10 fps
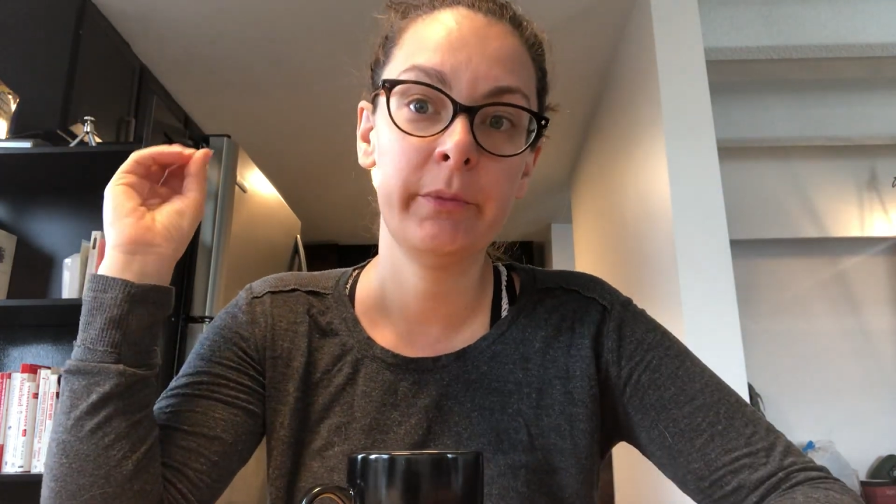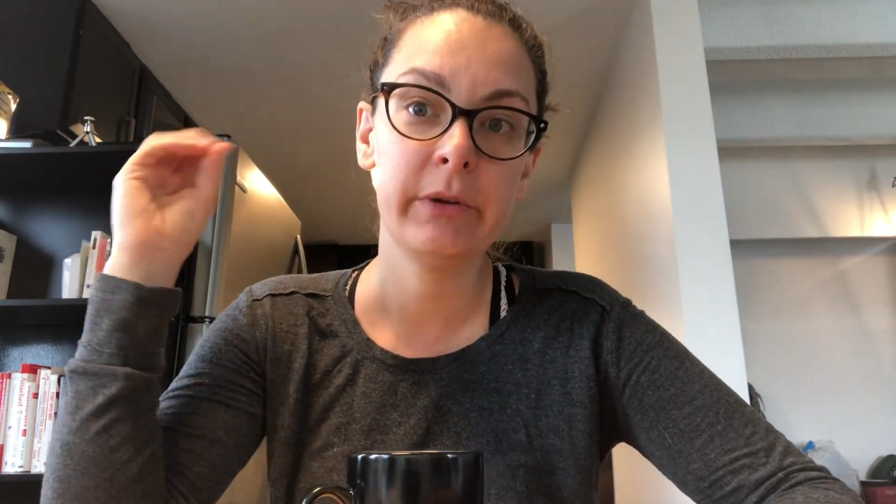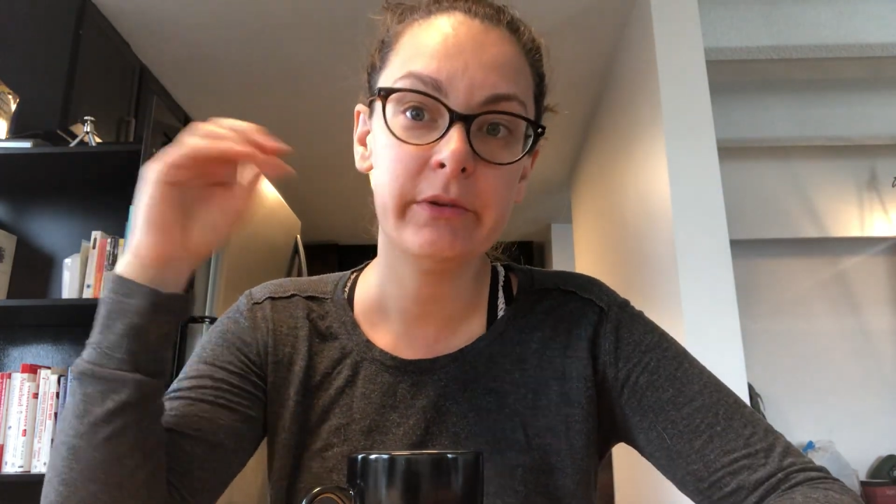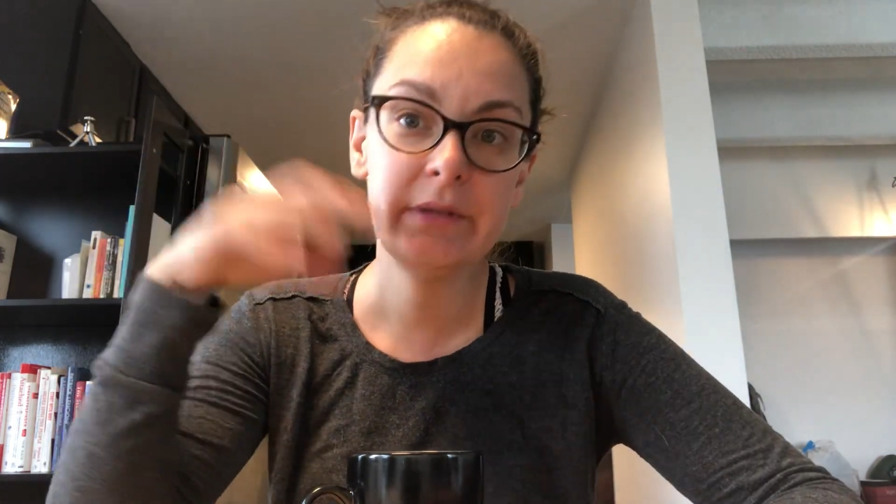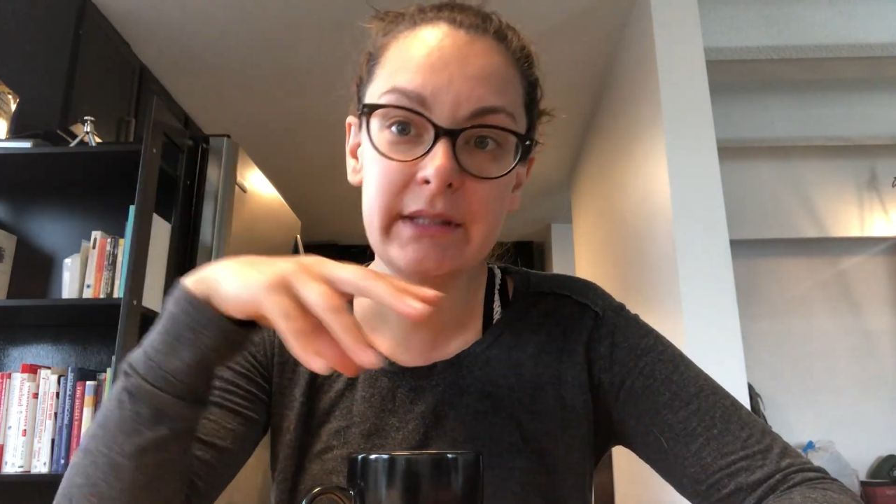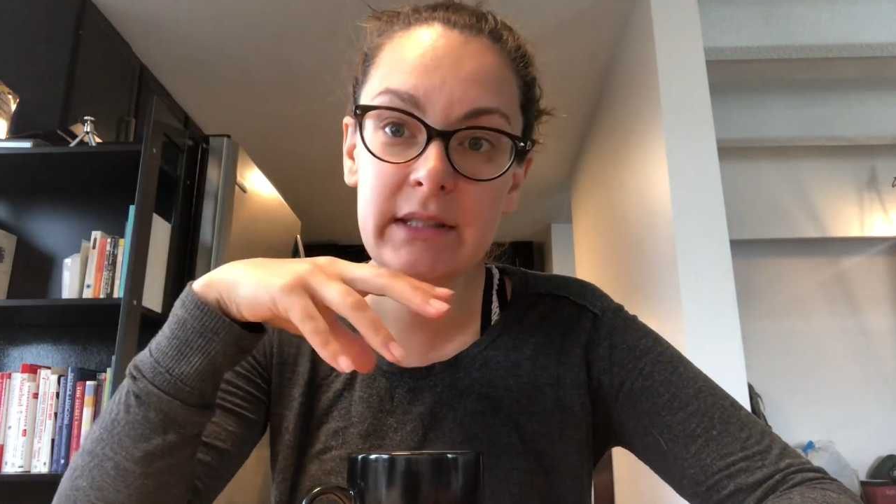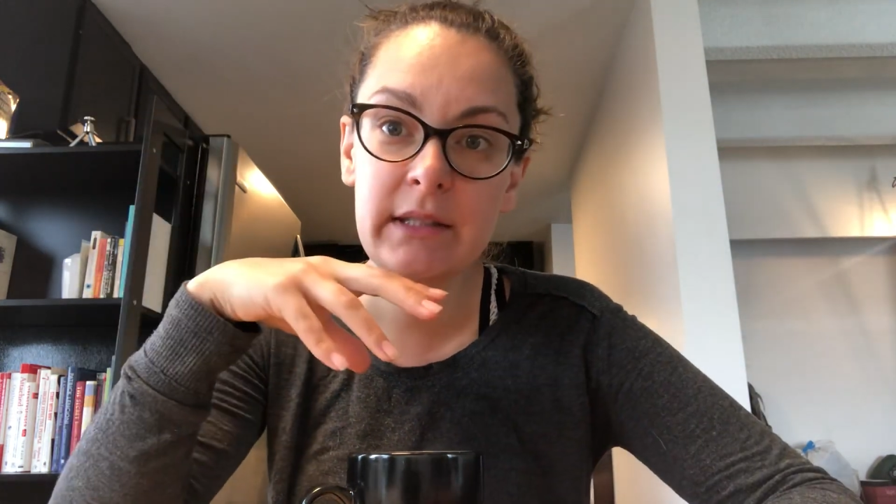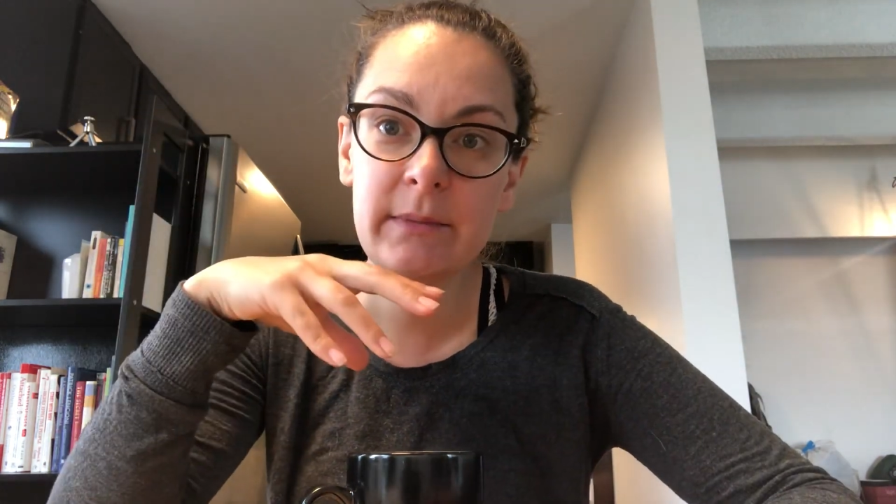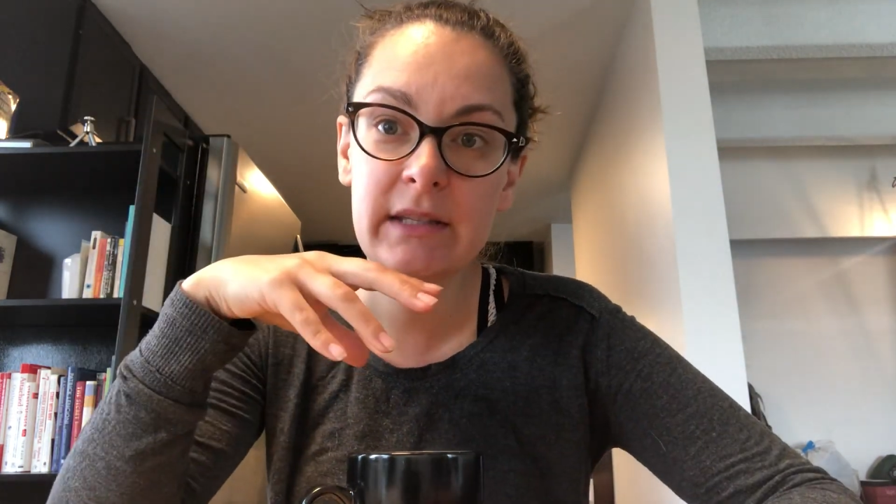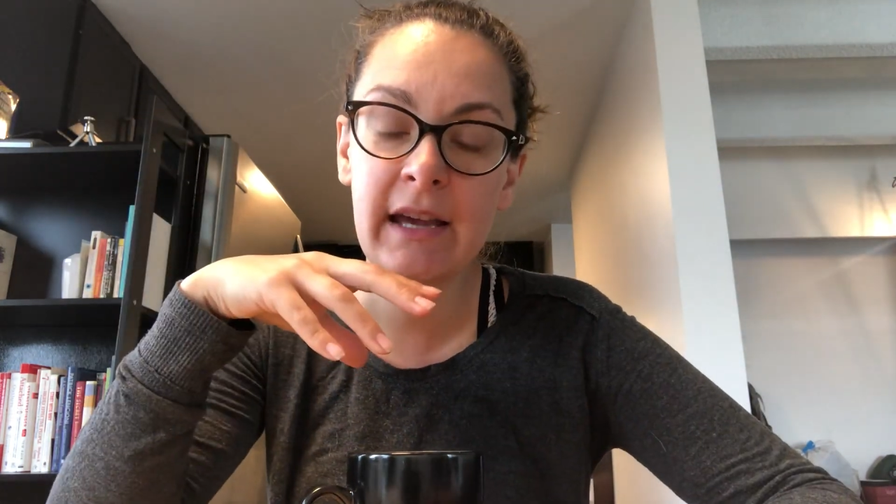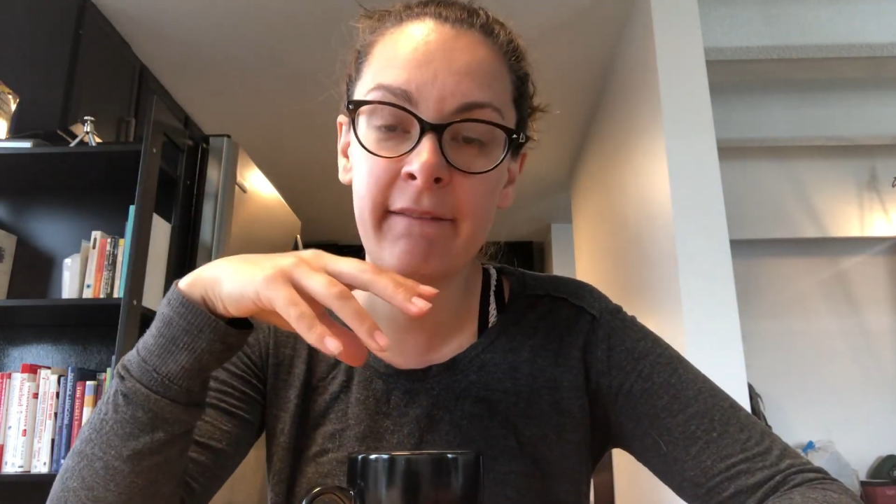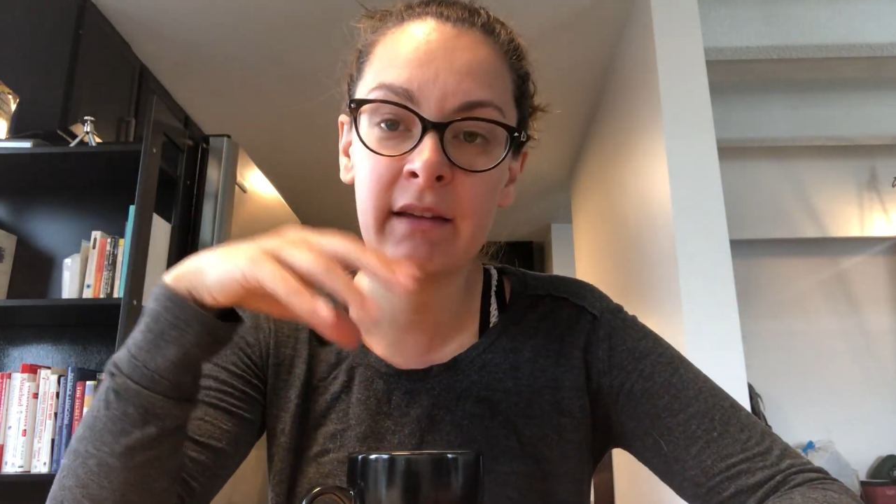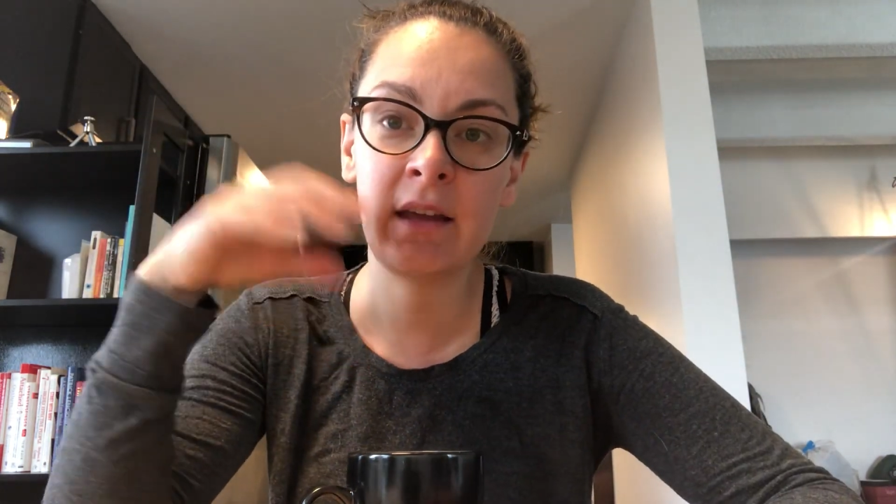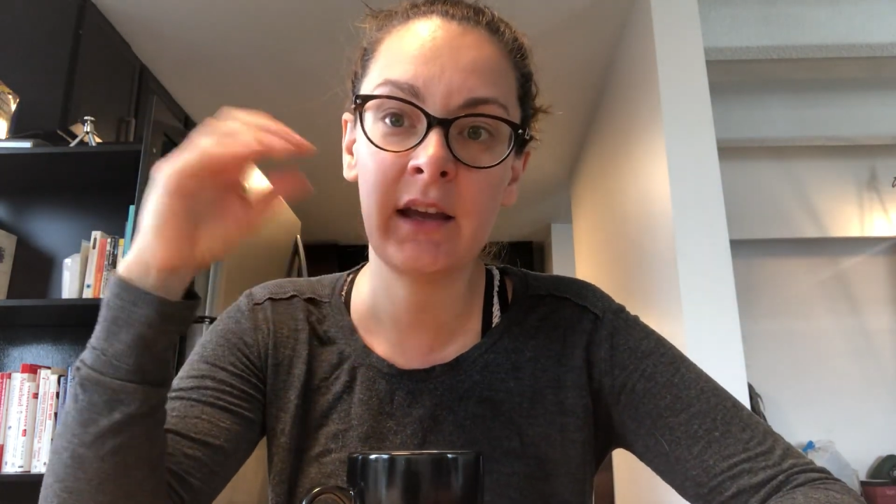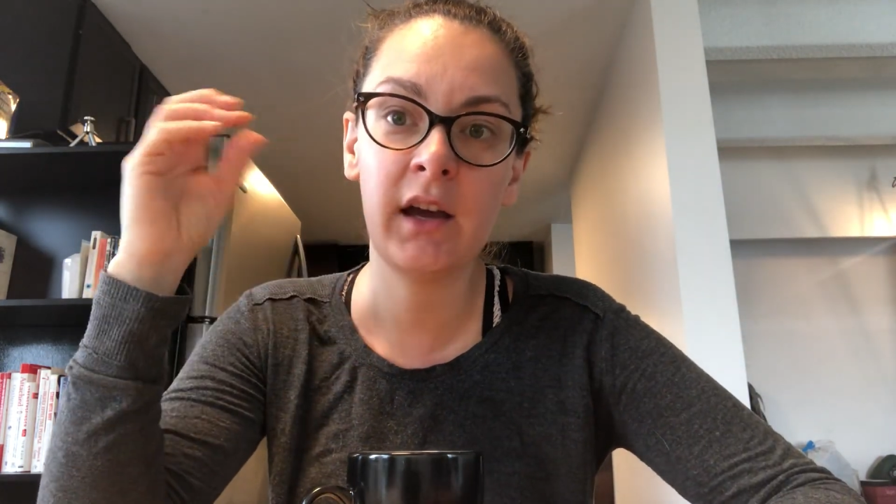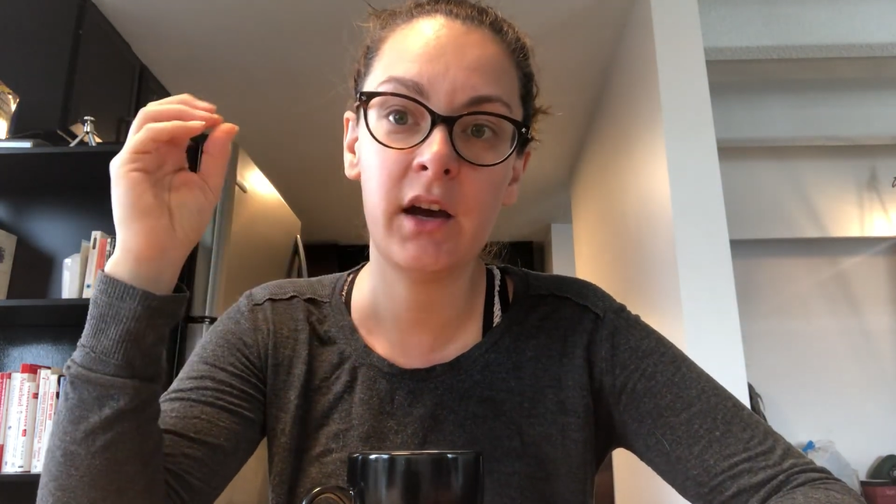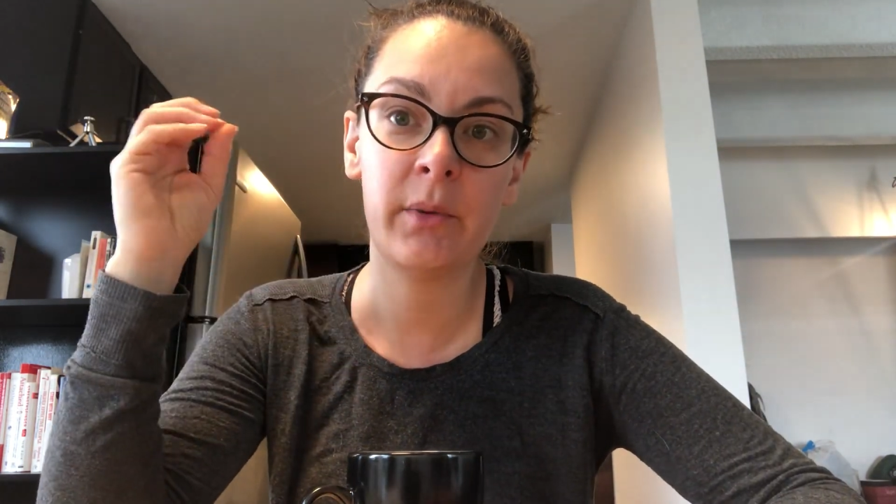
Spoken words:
immune system is having